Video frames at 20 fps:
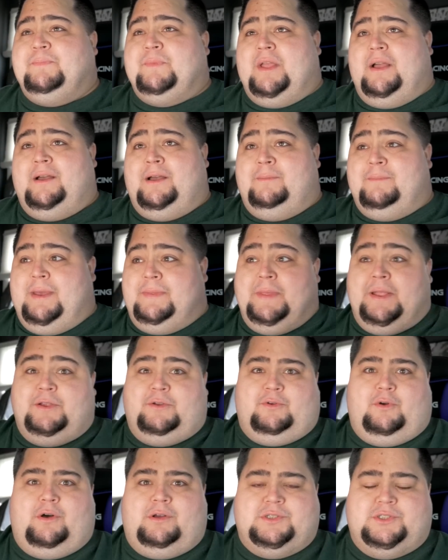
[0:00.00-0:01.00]
Um, and then
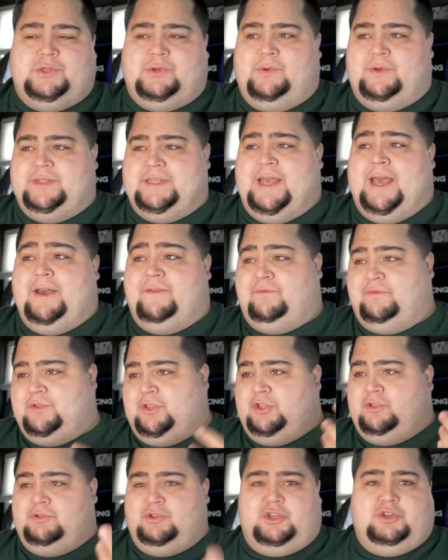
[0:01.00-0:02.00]
you're also going to have
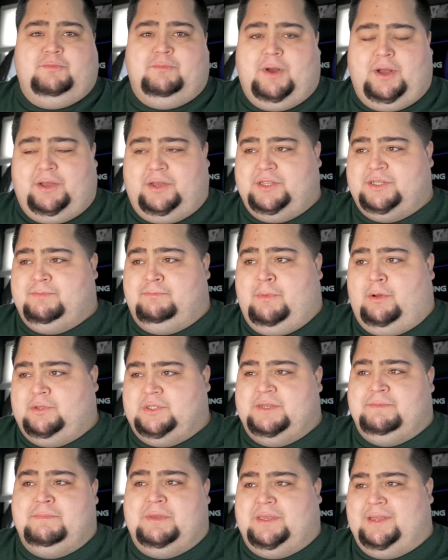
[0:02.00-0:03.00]
humongous
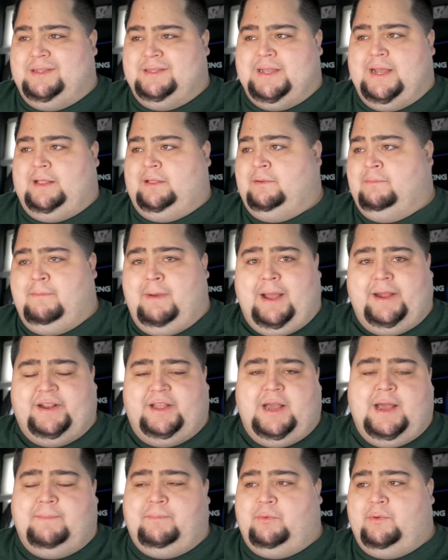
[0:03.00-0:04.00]
multi-million dollar
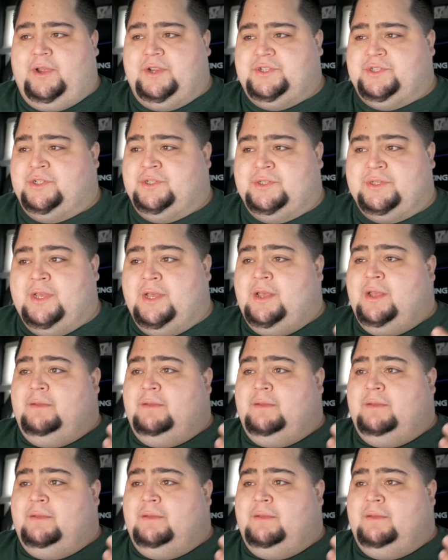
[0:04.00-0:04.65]
mining operations